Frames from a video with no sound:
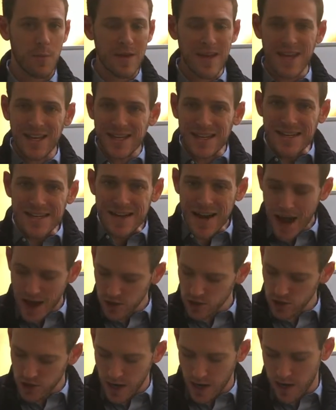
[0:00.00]
He did
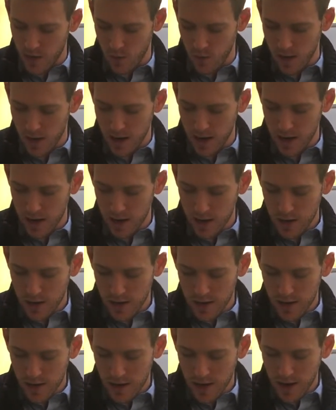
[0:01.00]
not shy
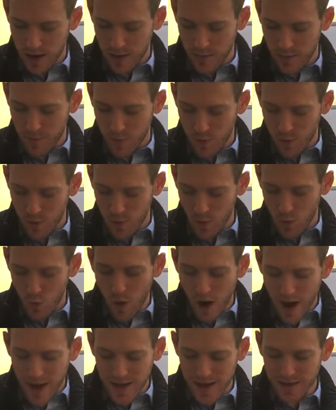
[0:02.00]
away.
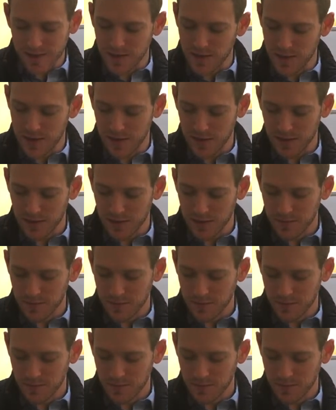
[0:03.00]
Why is this?